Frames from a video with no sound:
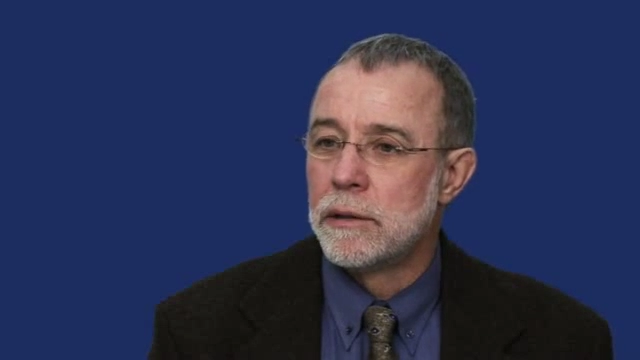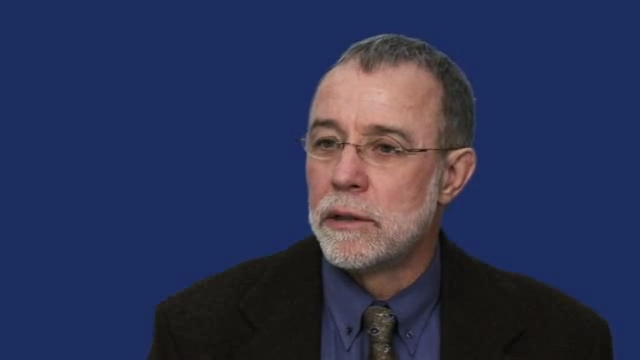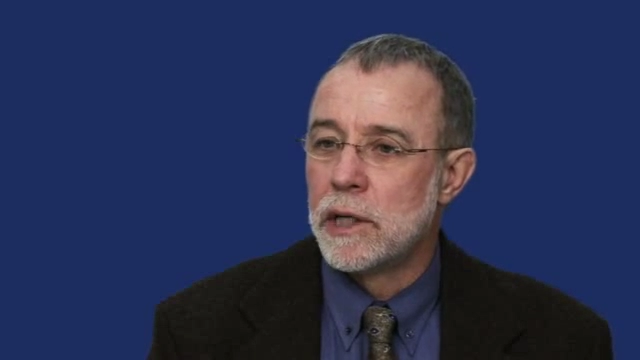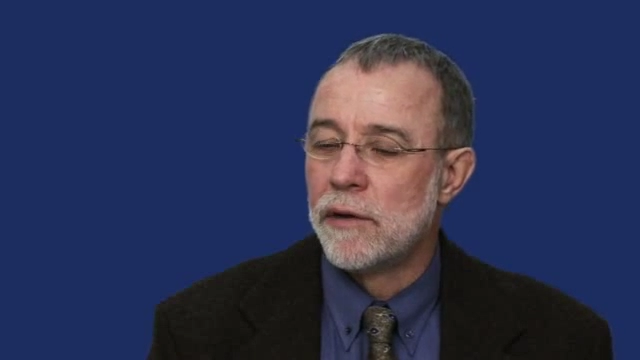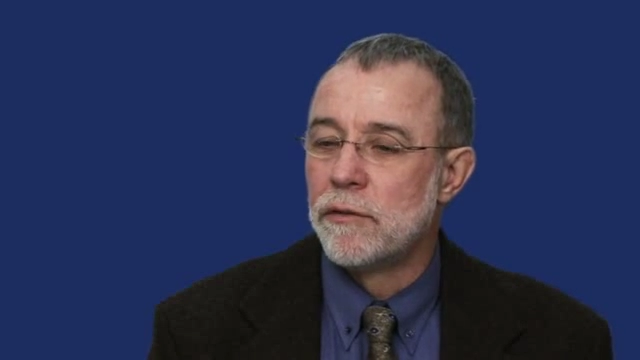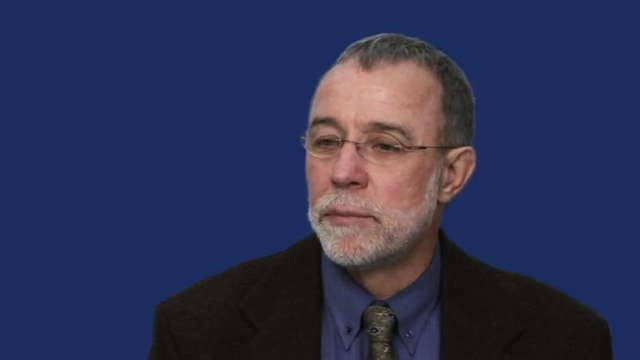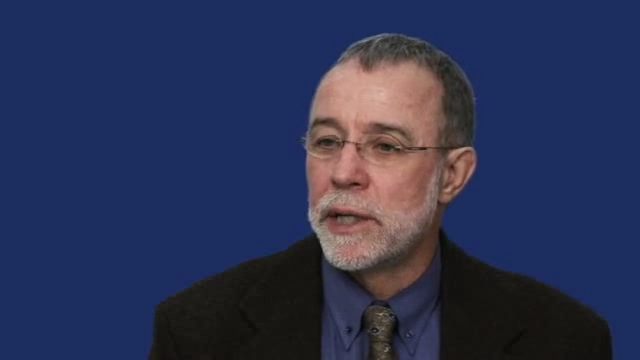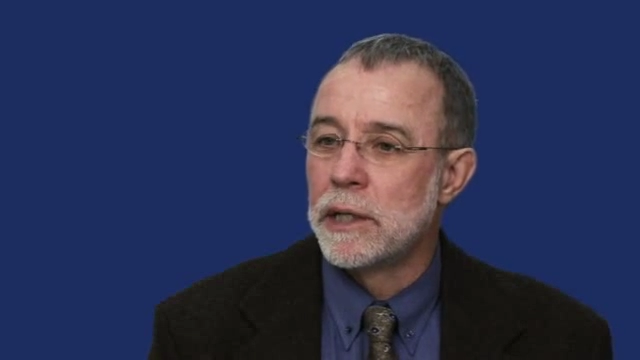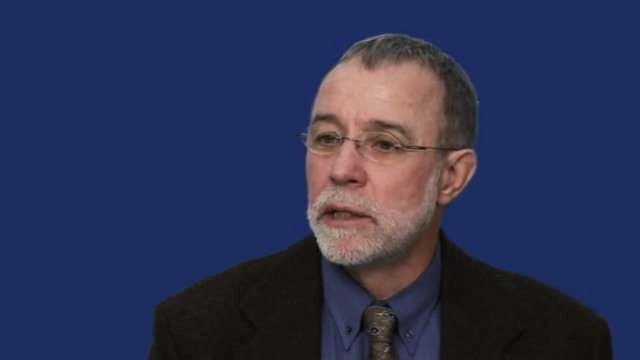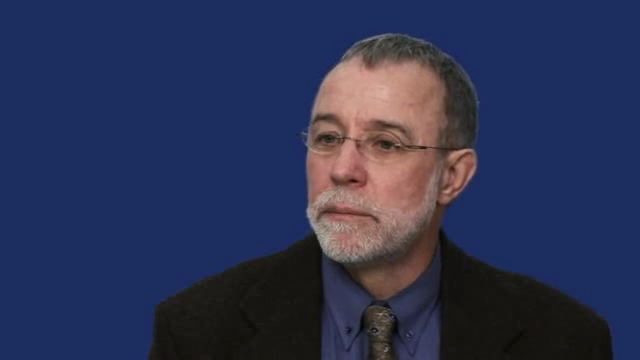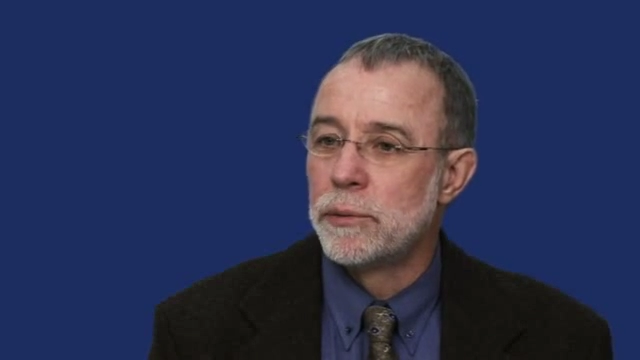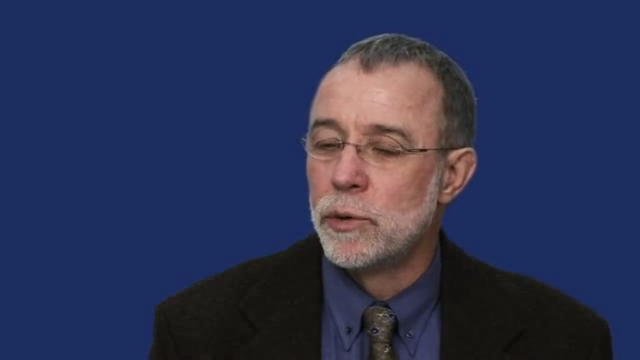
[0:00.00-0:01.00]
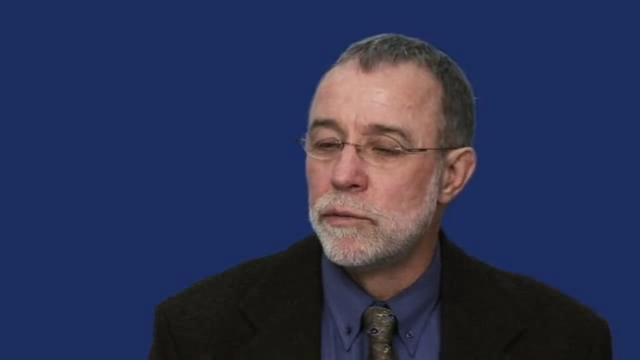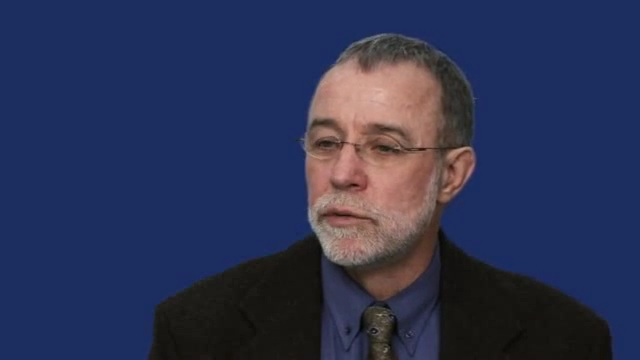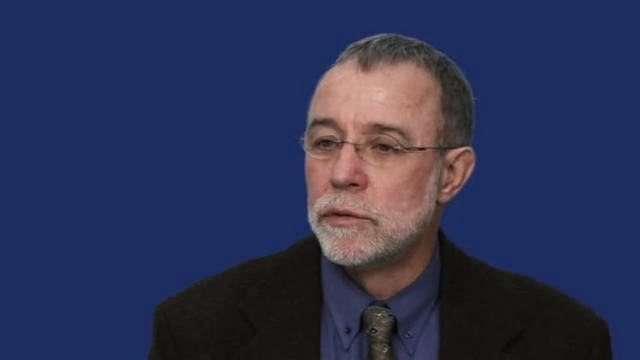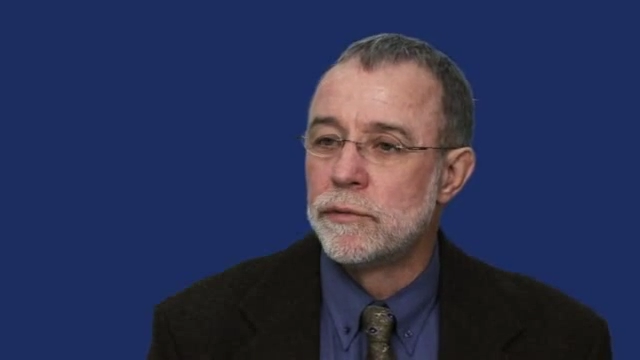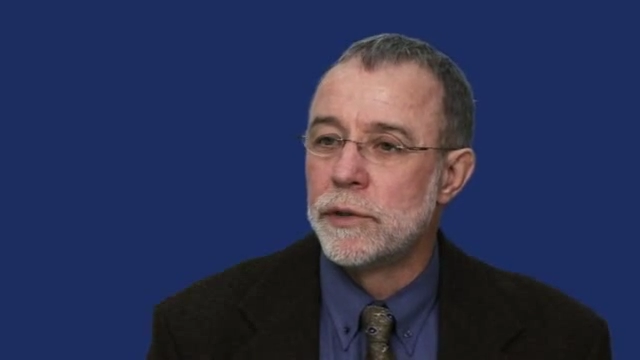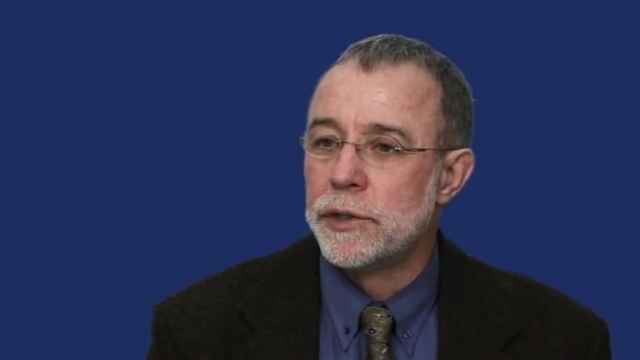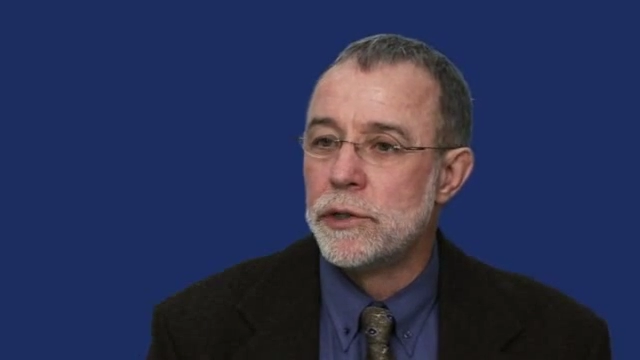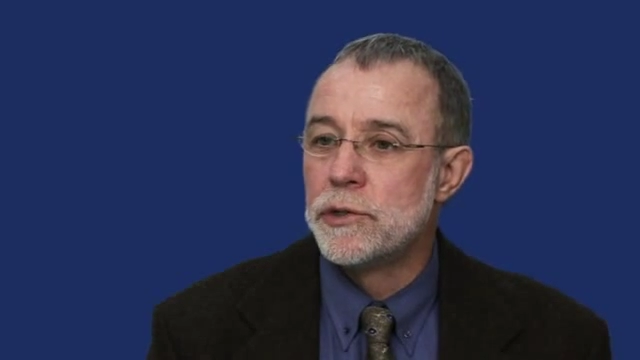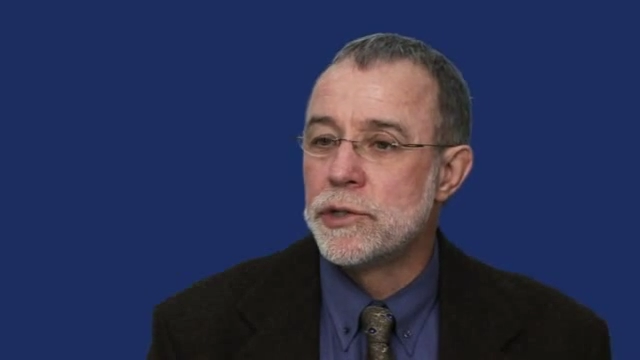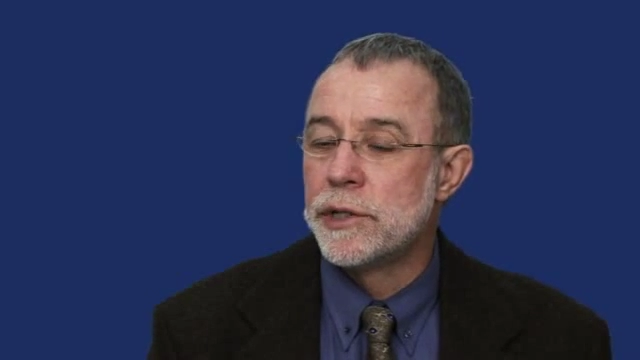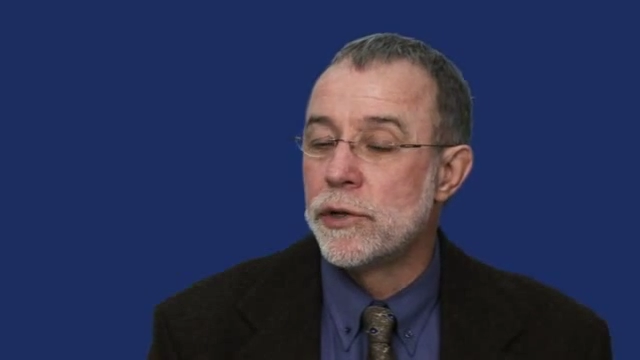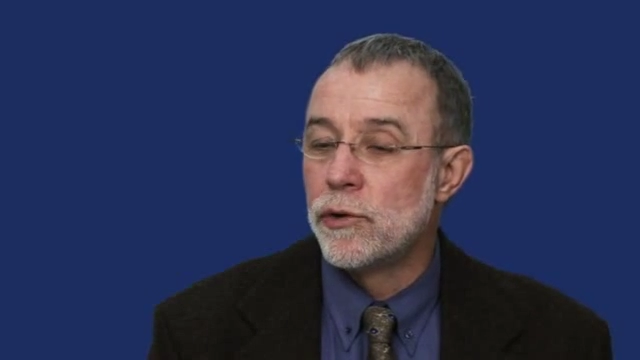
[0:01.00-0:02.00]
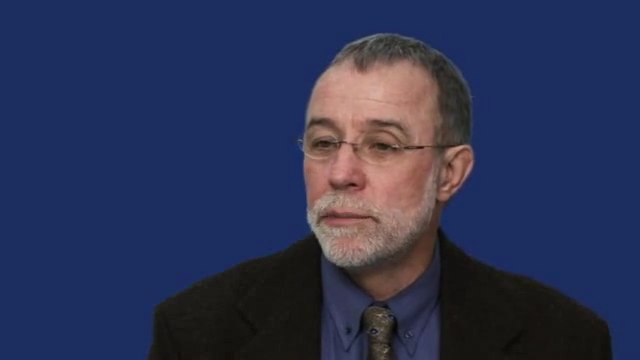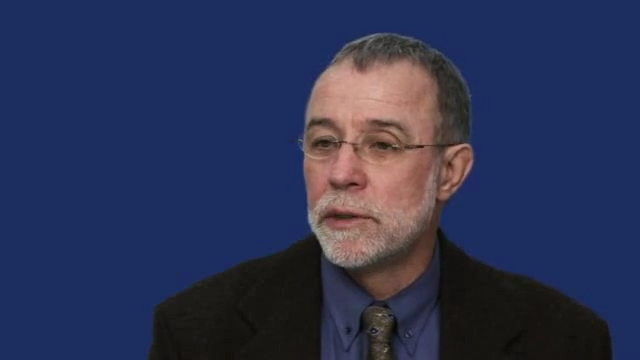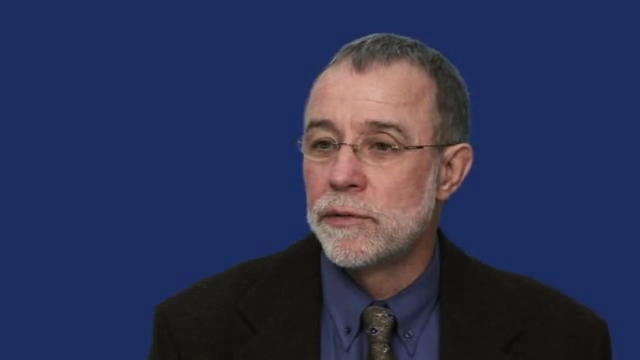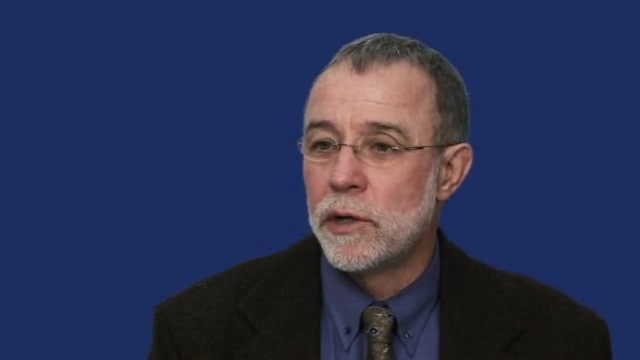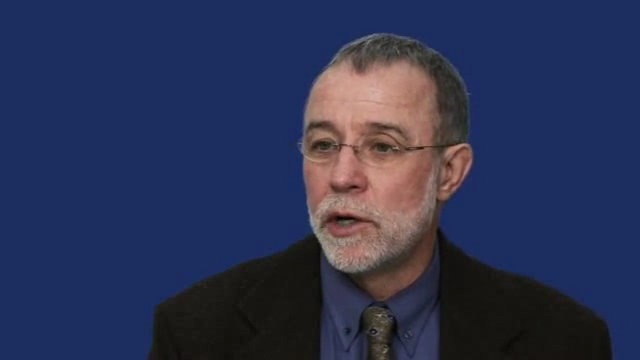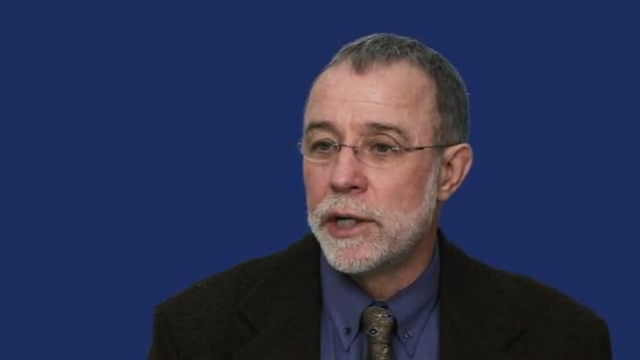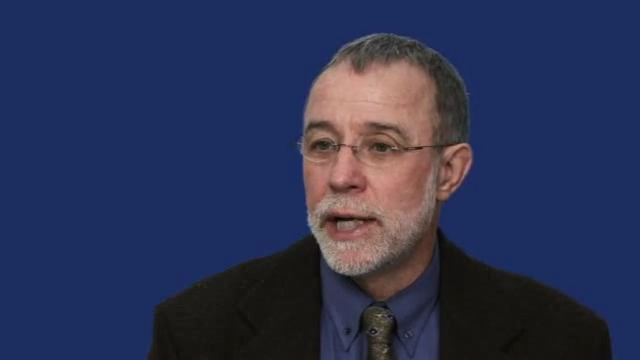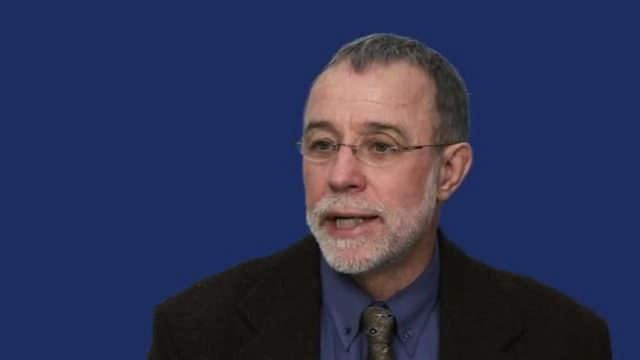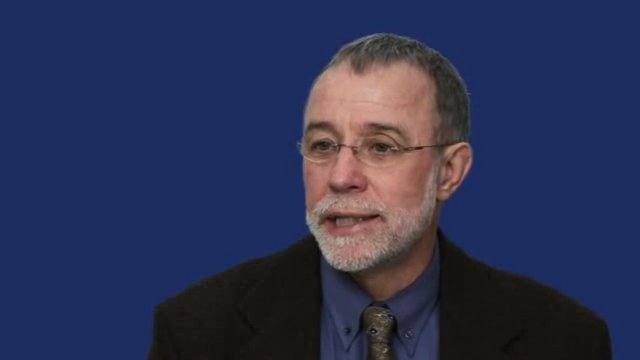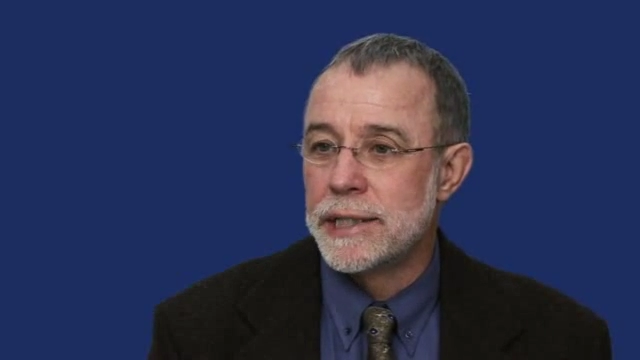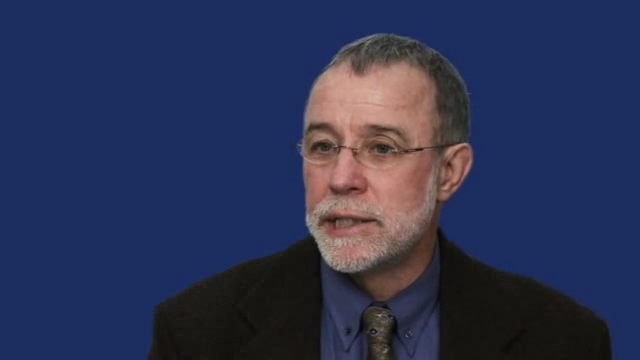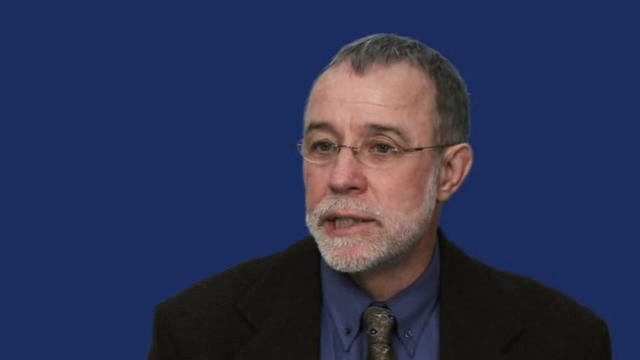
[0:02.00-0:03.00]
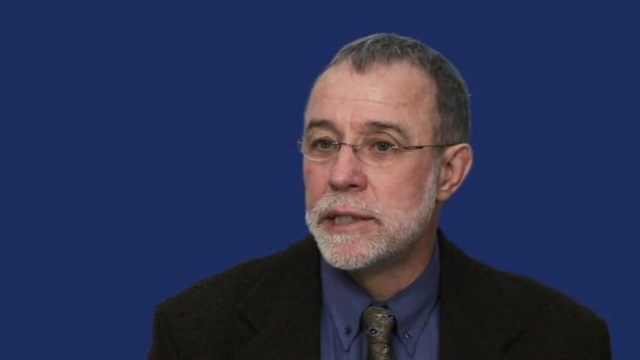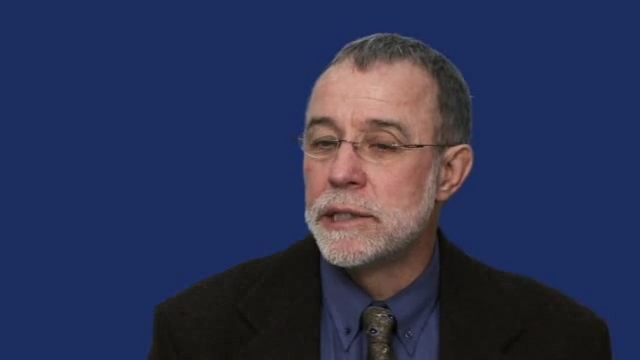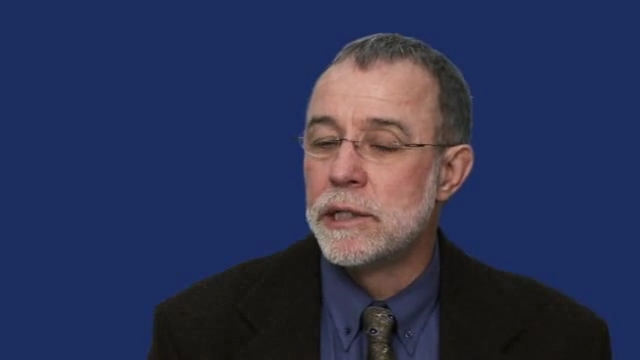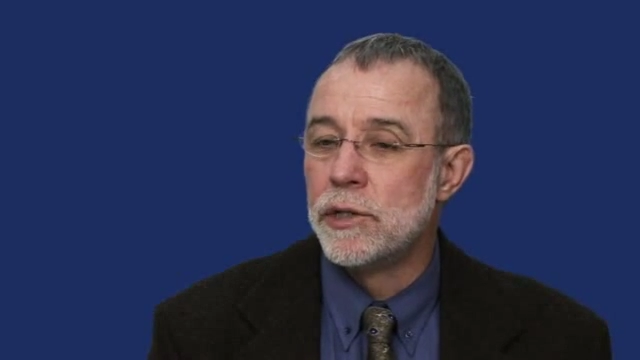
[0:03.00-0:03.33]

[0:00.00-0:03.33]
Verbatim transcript: governmental approval for use in the treatment of cardiac disease in